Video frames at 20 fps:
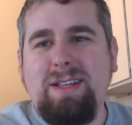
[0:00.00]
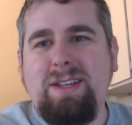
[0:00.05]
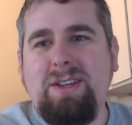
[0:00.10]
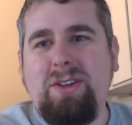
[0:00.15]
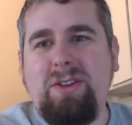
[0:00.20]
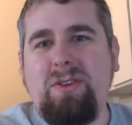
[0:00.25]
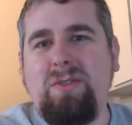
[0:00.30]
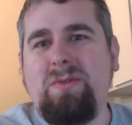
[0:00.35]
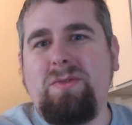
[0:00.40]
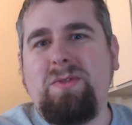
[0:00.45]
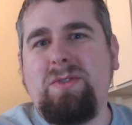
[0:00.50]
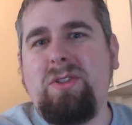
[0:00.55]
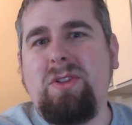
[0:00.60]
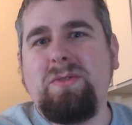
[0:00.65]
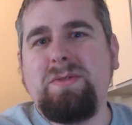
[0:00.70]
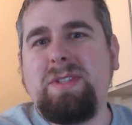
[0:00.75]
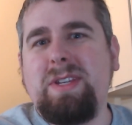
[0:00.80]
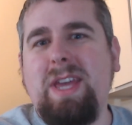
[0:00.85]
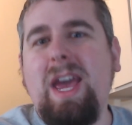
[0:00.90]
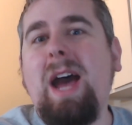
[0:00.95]
you know,
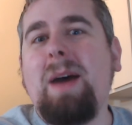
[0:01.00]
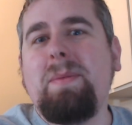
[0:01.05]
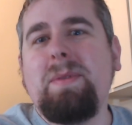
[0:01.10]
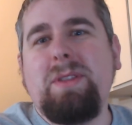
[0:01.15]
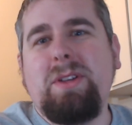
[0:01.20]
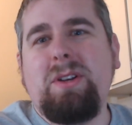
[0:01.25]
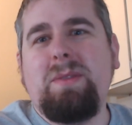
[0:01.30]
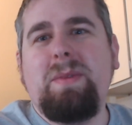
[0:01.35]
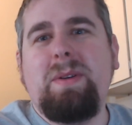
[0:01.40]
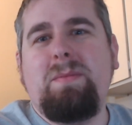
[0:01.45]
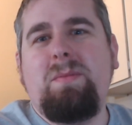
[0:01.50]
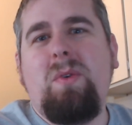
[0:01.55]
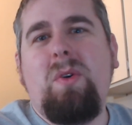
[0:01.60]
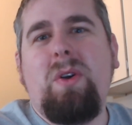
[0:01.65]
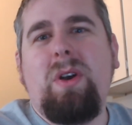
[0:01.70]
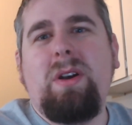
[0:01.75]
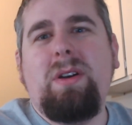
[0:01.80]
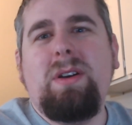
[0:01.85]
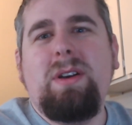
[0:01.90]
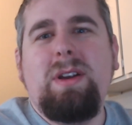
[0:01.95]
close the gap a little bit
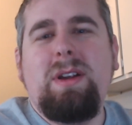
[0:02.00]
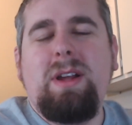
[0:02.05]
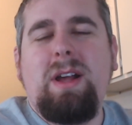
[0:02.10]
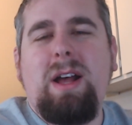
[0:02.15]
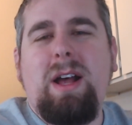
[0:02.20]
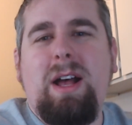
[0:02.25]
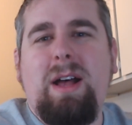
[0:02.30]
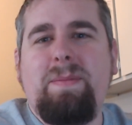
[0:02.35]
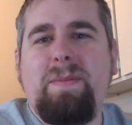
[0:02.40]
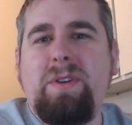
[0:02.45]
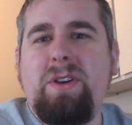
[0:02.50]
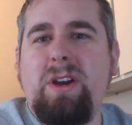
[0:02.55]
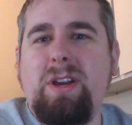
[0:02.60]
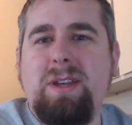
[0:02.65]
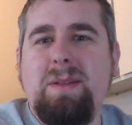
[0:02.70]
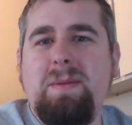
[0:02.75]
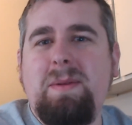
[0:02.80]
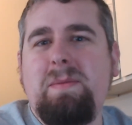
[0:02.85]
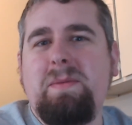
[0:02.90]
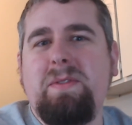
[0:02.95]
more. Um, they're not
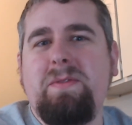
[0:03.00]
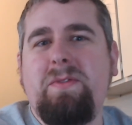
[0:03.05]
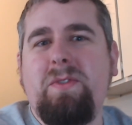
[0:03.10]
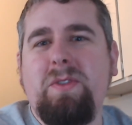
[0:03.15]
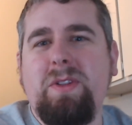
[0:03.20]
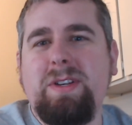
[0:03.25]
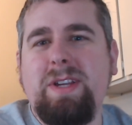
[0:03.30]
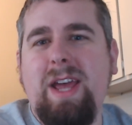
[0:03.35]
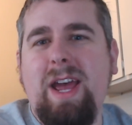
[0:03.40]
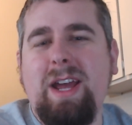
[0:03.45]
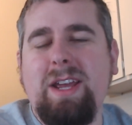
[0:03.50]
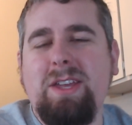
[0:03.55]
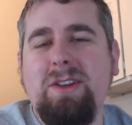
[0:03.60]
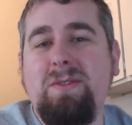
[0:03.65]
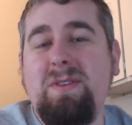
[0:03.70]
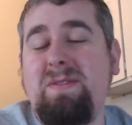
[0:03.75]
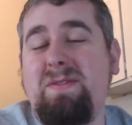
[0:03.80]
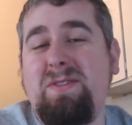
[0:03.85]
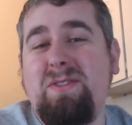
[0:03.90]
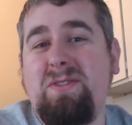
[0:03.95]
going to be able to full attack
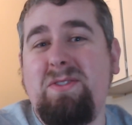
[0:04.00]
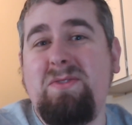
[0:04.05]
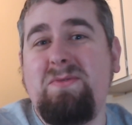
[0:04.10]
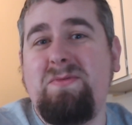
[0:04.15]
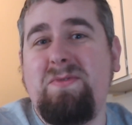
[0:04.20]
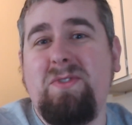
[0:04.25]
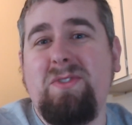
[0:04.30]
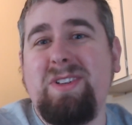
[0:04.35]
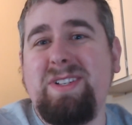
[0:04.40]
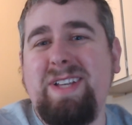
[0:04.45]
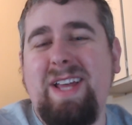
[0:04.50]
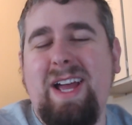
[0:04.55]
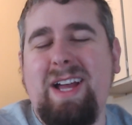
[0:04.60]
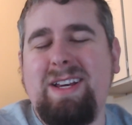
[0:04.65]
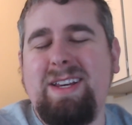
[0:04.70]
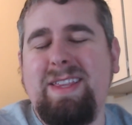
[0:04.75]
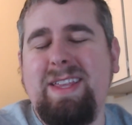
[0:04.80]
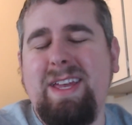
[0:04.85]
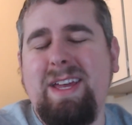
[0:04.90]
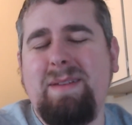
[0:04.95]
you, even though you full
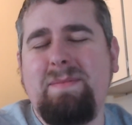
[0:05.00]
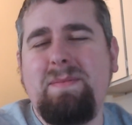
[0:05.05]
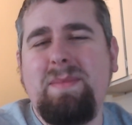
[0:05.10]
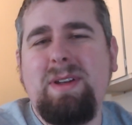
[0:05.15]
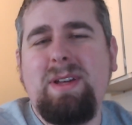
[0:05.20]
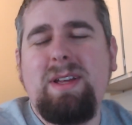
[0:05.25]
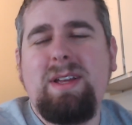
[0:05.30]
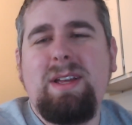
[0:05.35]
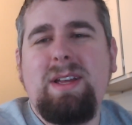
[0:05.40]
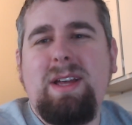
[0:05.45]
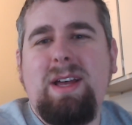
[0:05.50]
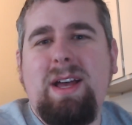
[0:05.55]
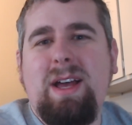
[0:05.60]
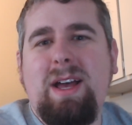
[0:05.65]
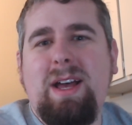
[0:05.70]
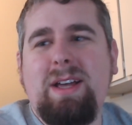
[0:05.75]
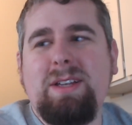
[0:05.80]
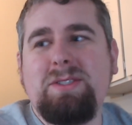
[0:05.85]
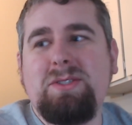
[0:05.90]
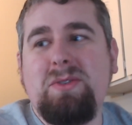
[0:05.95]
attacked them.
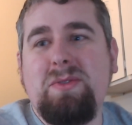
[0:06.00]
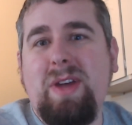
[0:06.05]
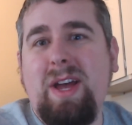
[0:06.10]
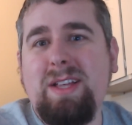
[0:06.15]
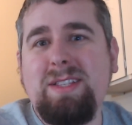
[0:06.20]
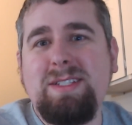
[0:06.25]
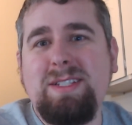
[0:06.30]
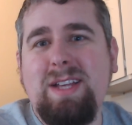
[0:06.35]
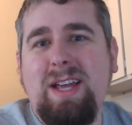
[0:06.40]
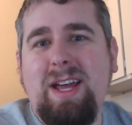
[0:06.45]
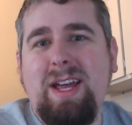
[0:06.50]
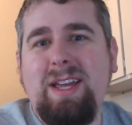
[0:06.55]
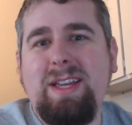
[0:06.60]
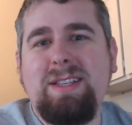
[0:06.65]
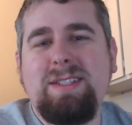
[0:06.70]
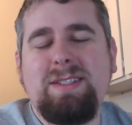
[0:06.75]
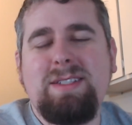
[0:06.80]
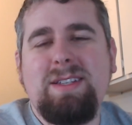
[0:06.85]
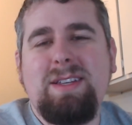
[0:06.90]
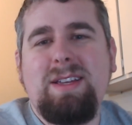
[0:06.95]
Uh, so that's
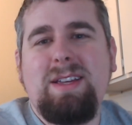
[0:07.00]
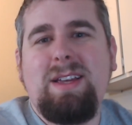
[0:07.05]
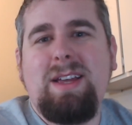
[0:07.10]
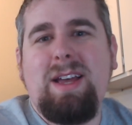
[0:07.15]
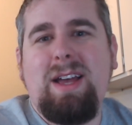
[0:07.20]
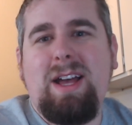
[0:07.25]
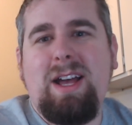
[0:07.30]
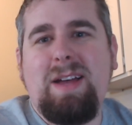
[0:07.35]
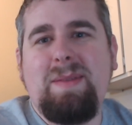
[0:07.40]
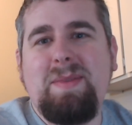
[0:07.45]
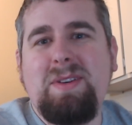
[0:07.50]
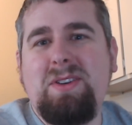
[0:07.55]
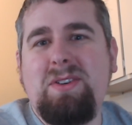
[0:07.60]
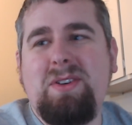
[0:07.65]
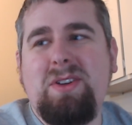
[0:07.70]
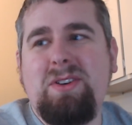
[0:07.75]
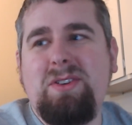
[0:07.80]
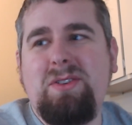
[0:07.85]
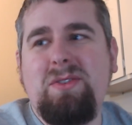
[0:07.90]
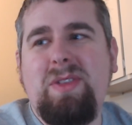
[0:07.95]
nice. Um, and you
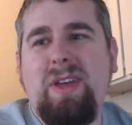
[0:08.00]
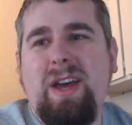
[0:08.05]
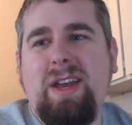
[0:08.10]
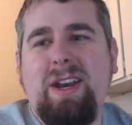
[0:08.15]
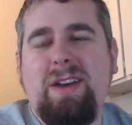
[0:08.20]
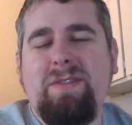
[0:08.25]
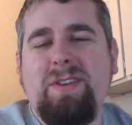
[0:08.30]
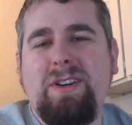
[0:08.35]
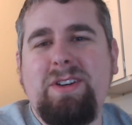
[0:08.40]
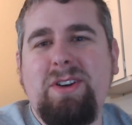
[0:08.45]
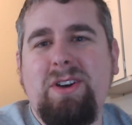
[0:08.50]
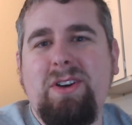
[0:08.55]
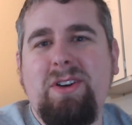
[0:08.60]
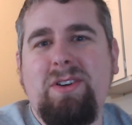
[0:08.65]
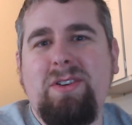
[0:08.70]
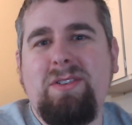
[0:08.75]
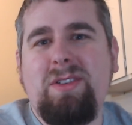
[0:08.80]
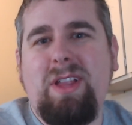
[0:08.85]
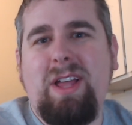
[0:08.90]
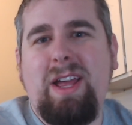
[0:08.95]
can do that every
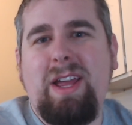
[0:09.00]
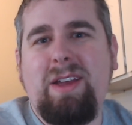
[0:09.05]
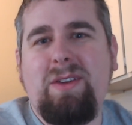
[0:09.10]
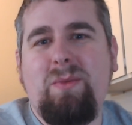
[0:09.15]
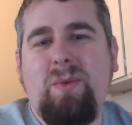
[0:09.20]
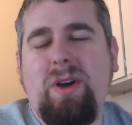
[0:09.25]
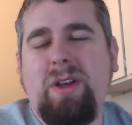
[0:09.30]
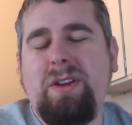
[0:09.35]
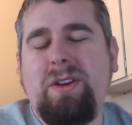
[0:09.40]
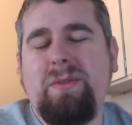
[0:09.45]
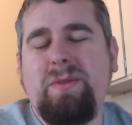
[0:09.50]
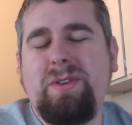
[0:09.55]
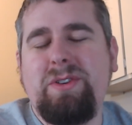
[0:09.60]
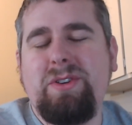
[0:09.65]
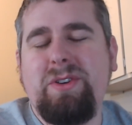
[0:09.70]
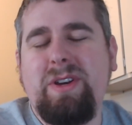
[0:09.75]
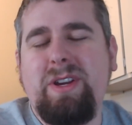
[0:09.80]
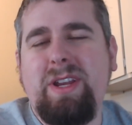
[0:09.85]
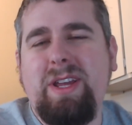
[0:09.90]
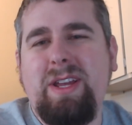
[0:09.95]
turn, like while you're
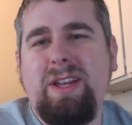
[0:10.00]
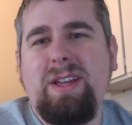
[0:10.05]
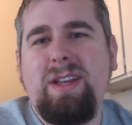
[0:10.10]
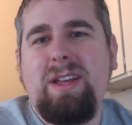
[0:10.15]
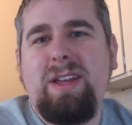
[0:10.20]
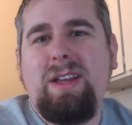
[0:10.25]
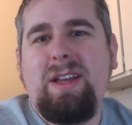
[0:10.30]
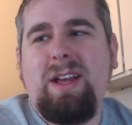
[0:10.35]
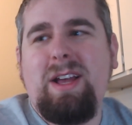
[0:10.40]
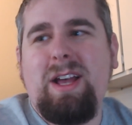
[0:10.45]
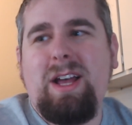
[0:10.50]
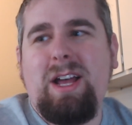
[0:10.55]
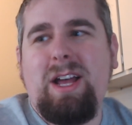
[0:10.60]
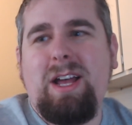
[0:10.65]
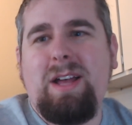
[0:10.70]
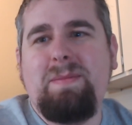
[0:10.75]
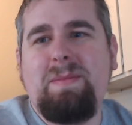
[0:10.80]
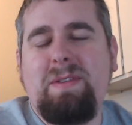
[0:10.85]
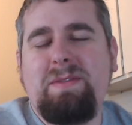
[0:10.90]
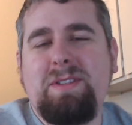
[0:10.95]
retreating.
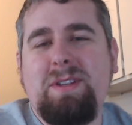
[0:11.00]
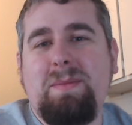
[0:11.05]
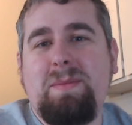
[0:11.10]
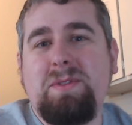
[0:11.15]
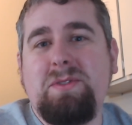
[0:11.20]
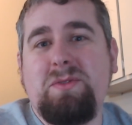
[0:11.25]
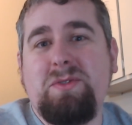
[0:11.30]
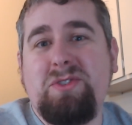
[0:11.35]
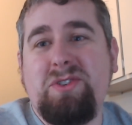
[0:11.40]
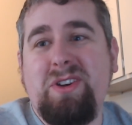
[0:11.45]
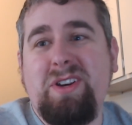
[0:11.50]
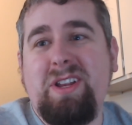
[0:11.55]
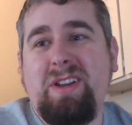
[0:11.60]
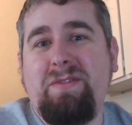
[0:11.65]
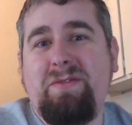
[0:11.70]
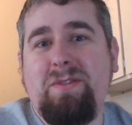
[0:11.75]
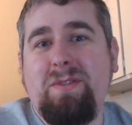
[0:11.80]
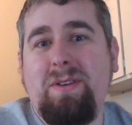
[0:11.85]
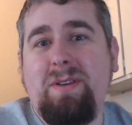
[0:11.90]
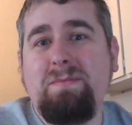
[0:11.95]
Um, if someone's
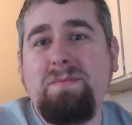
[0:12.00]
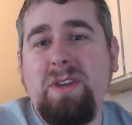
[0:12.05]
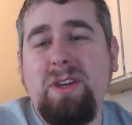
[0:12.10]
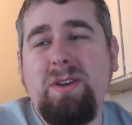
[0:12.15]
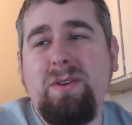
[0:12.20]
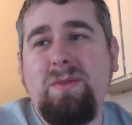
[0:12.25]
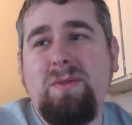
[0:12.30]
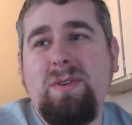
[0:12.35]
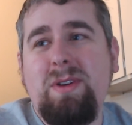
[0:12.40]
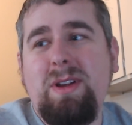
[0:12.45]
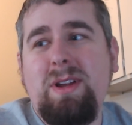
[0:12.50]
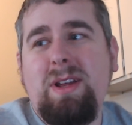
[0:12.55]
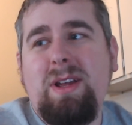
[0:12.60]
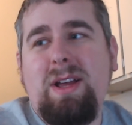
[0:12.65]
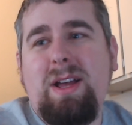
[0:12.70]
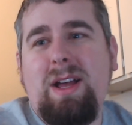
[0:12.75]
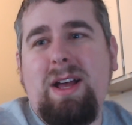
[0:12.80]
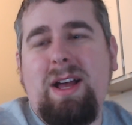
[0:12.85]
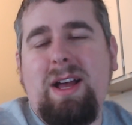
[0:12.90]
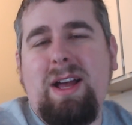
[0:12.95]
retreating from you,
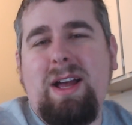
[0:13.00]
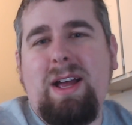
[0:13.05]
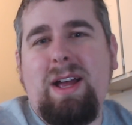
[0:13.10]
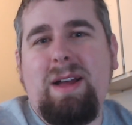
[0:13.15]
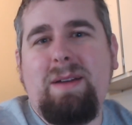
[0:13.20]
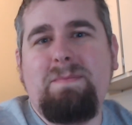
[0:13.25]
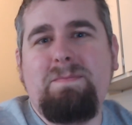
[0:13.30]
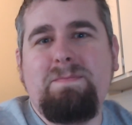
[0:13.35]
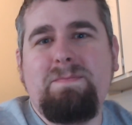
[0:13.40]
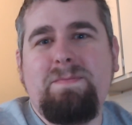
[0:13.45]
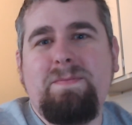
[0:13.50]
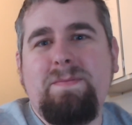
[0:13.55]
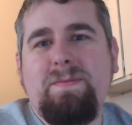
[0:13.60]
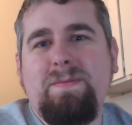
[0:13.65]
um,